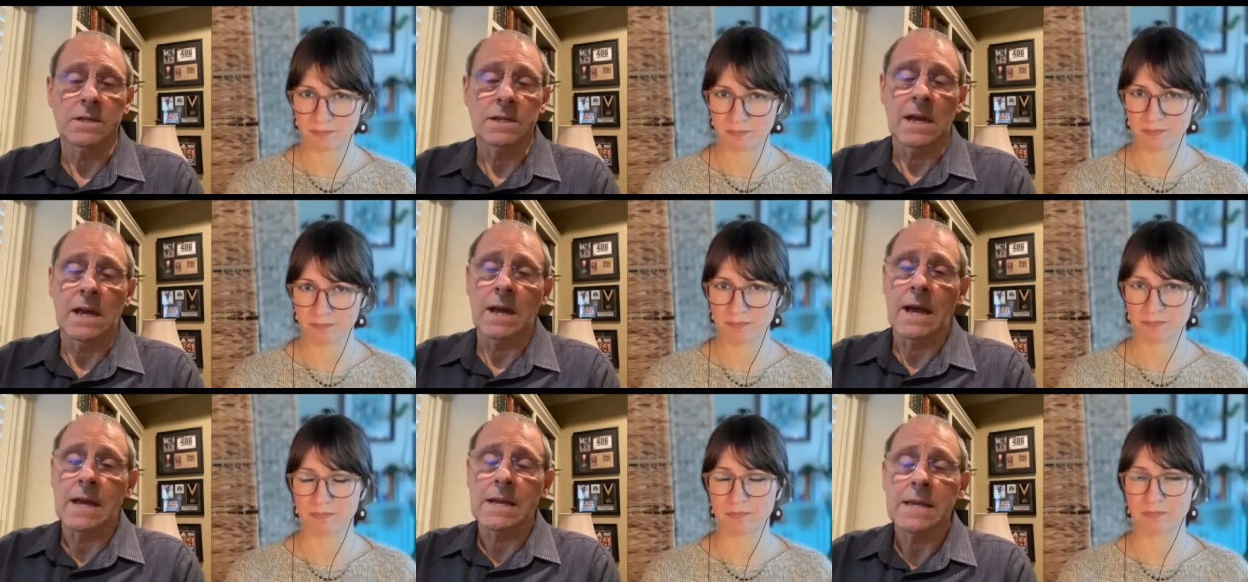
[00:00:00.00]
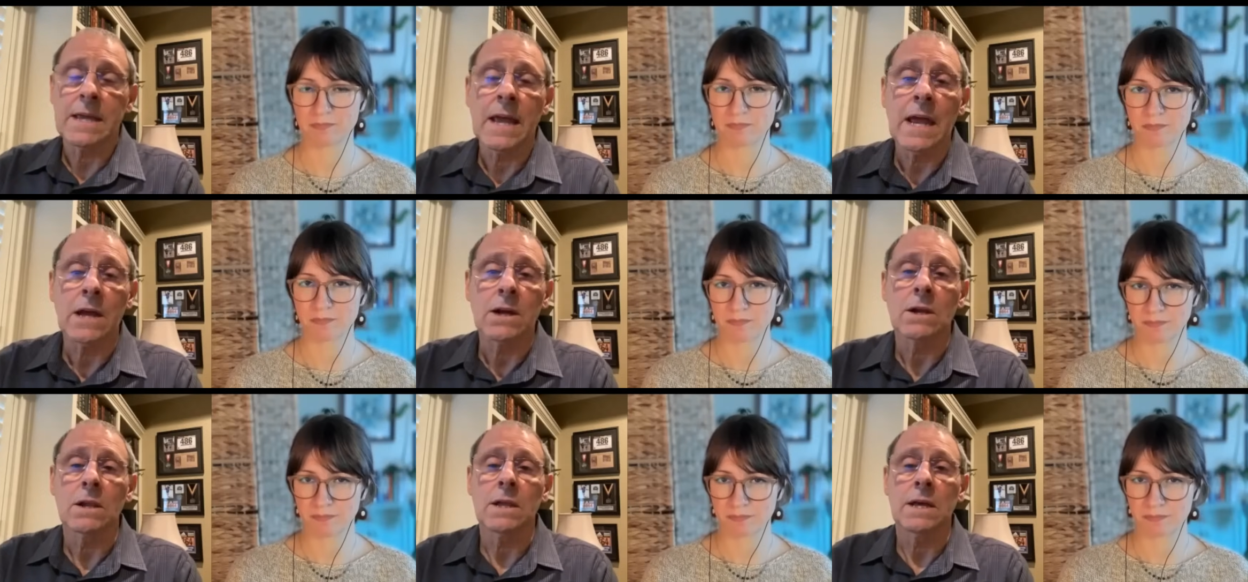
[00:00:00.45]
Speaker 1: I, I,
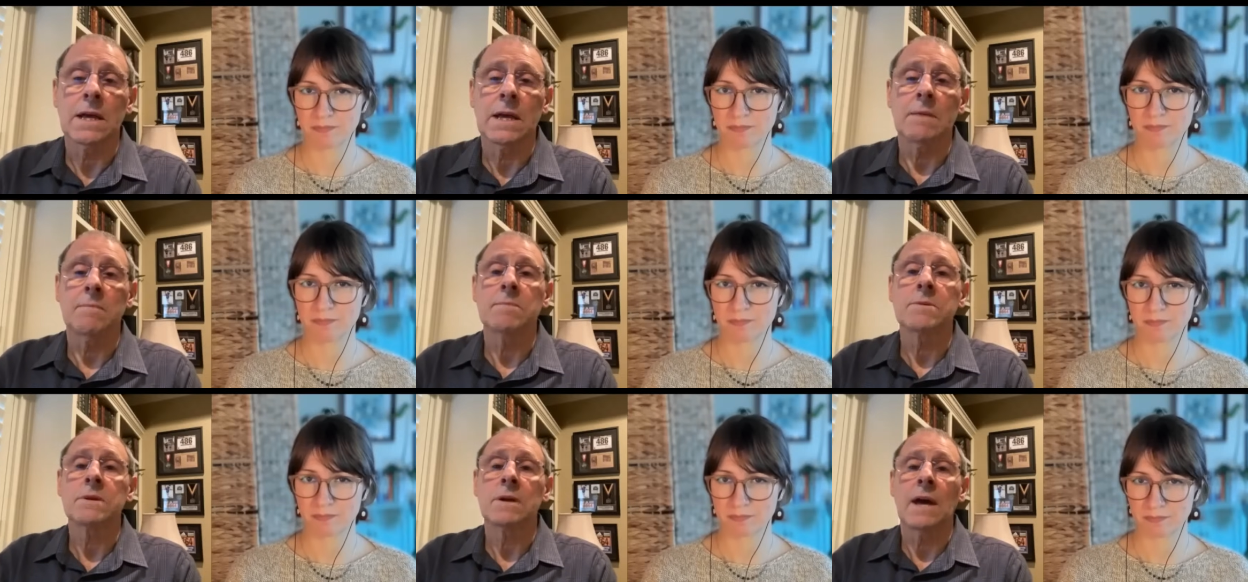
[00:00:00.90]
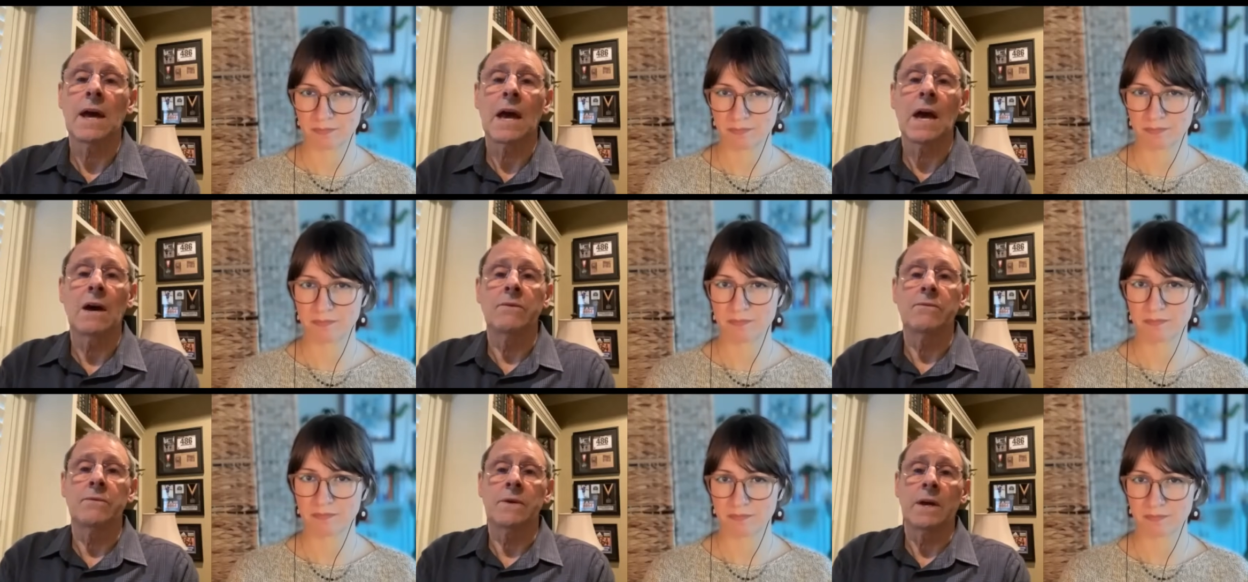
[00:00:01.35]
can't claim to
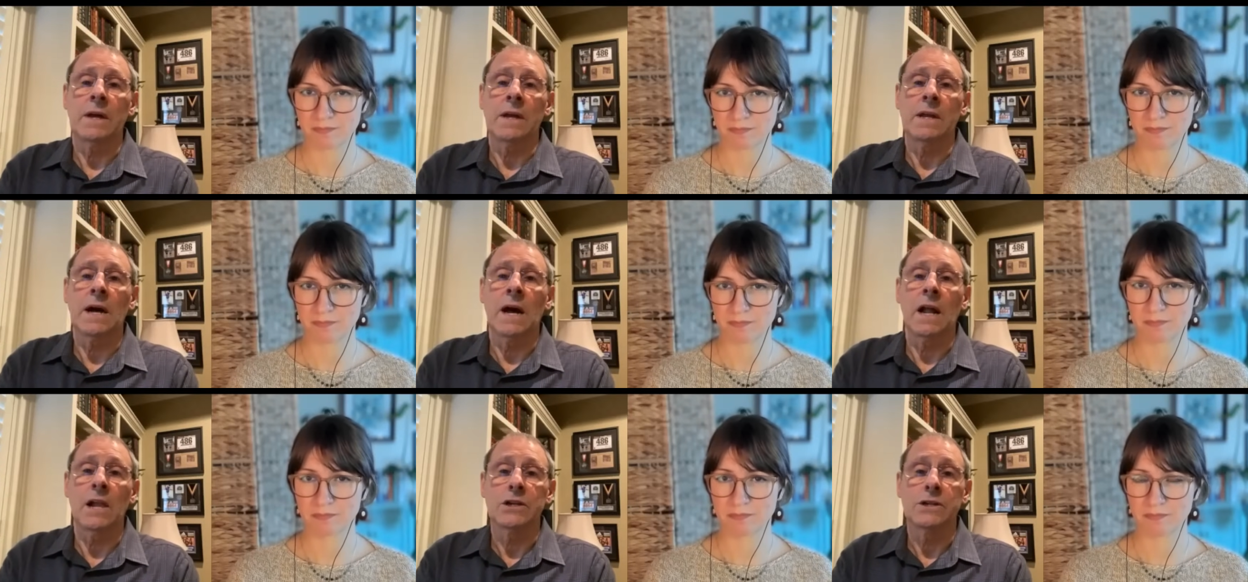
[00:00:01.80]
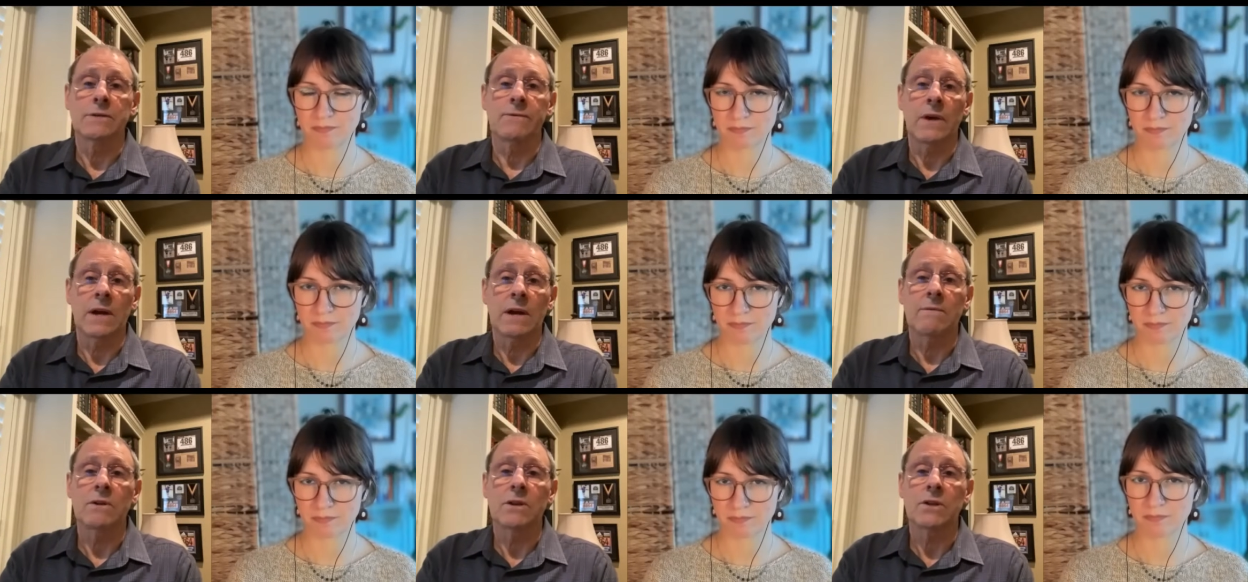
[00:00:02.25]
have a knowledge of
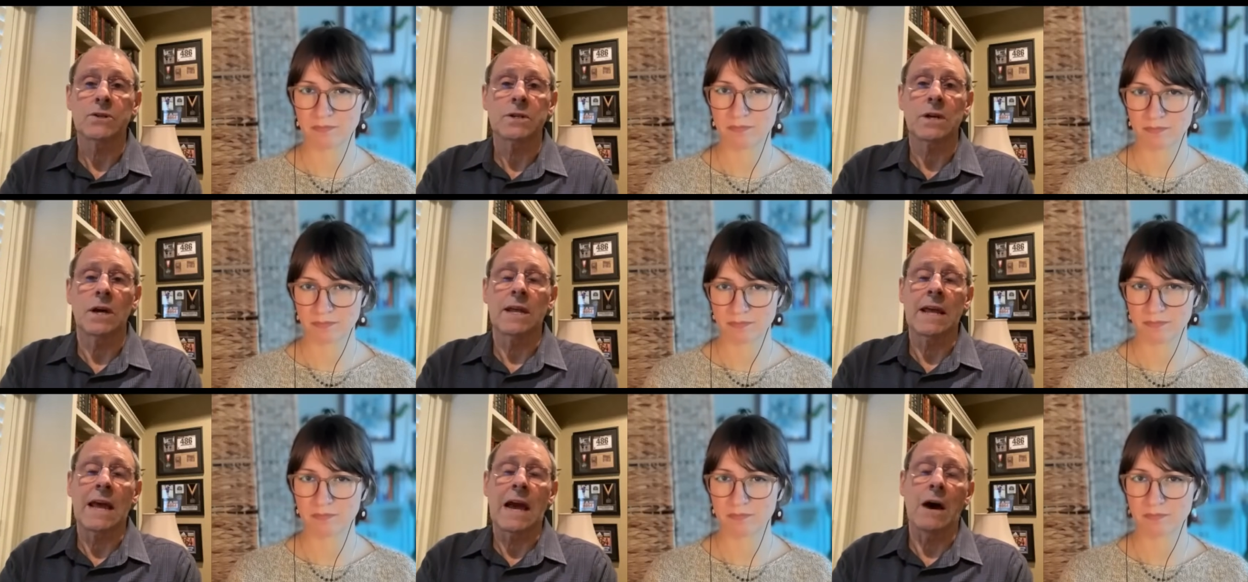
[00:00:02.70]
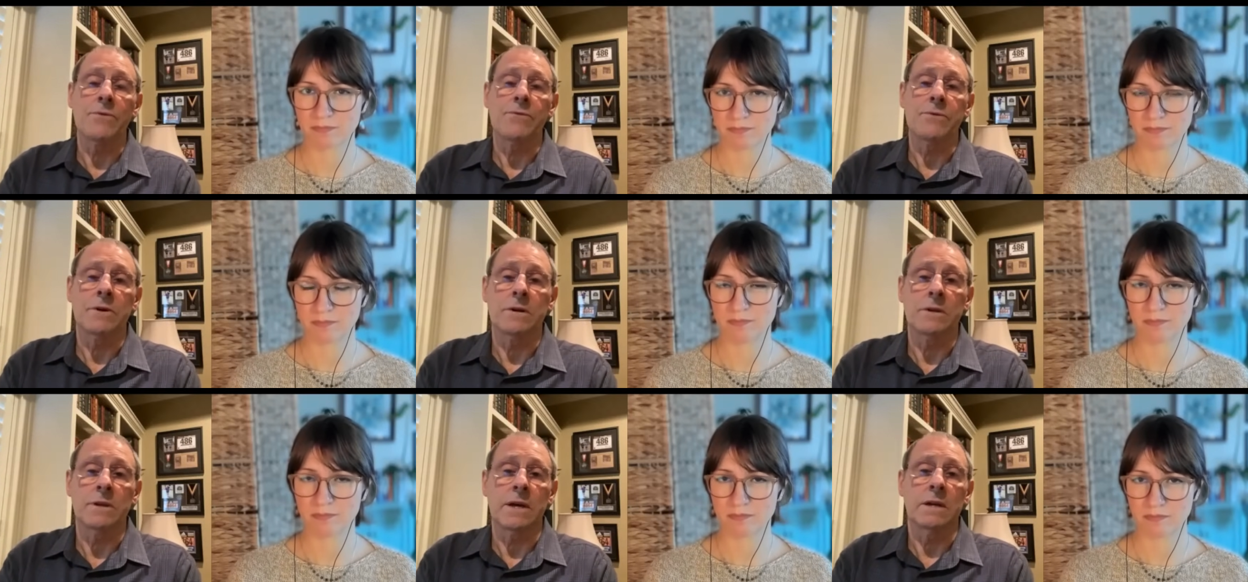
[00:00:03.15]
every study out
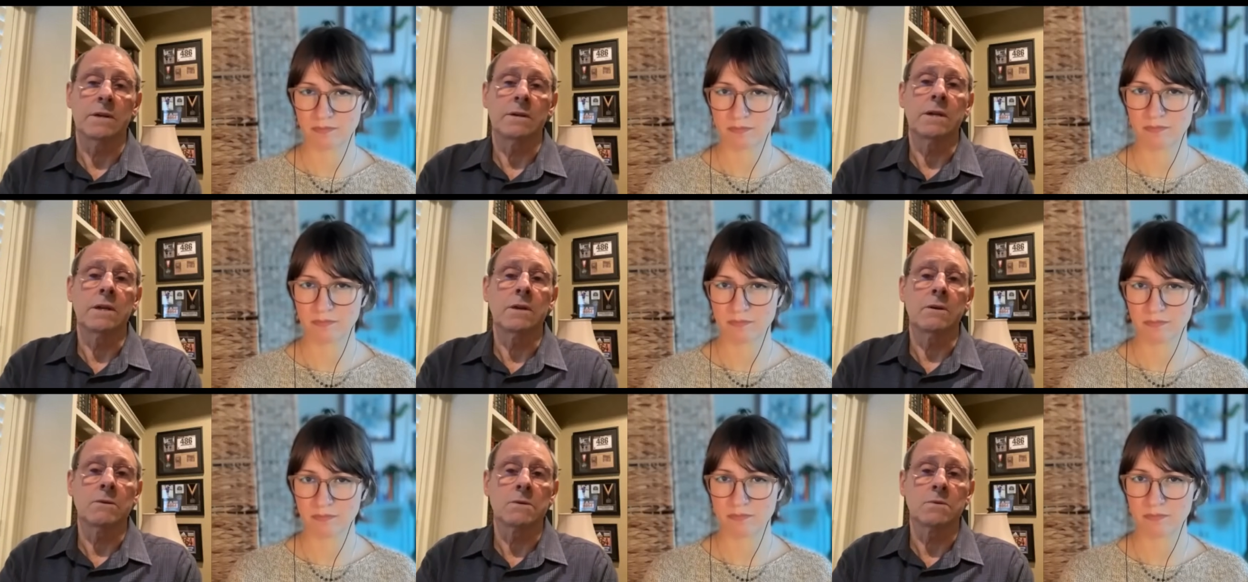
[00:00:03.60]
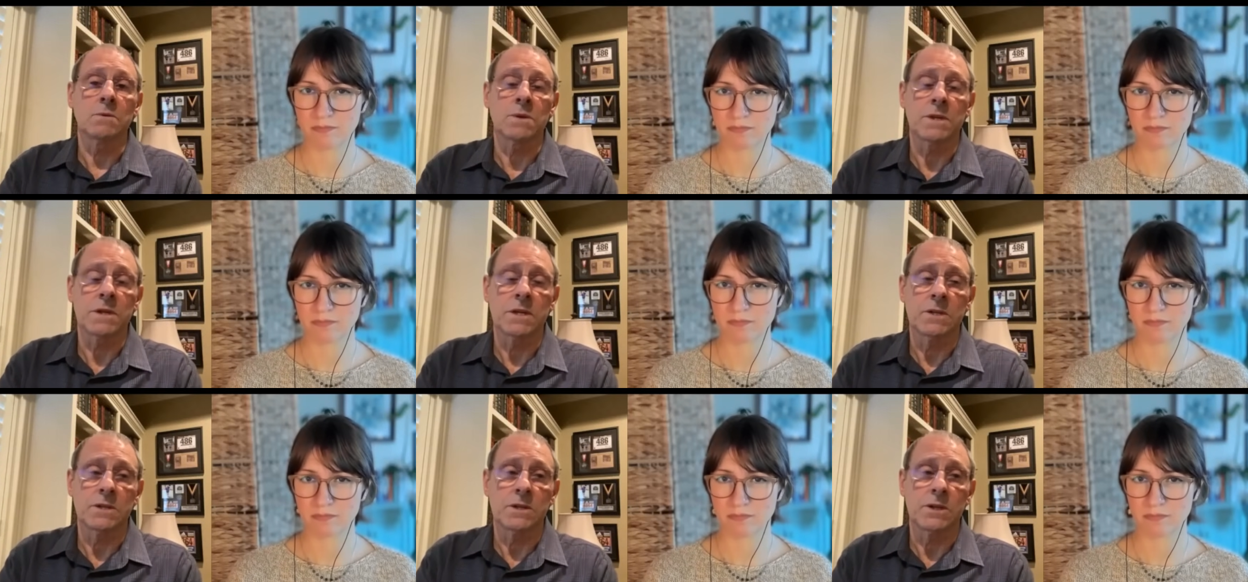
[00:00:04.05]
there that deals with
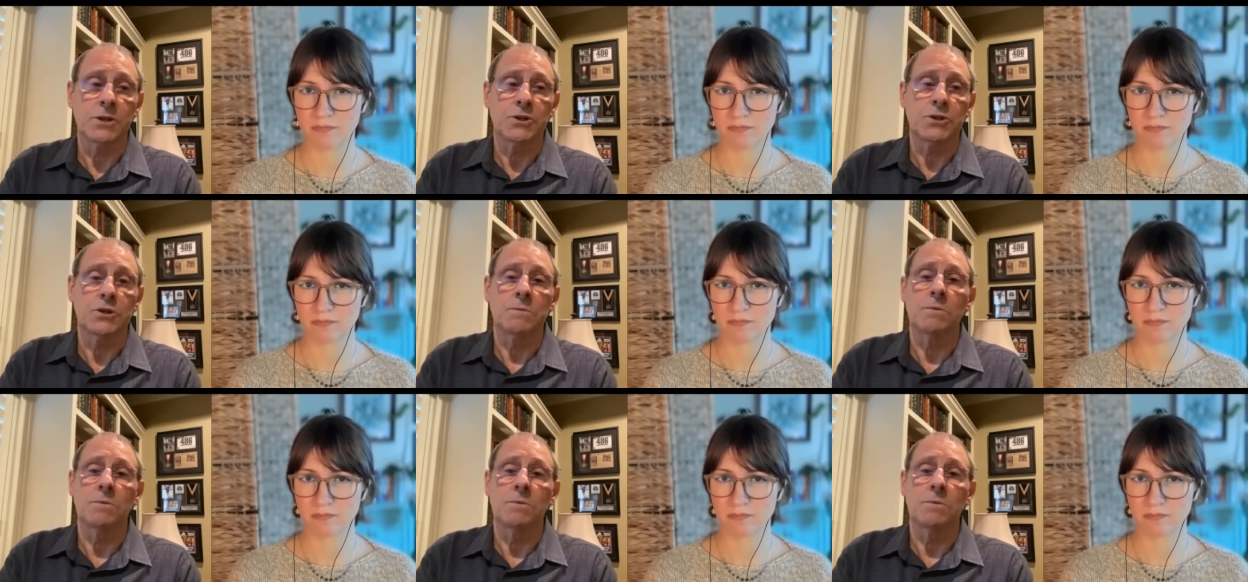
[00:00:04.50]
this issue,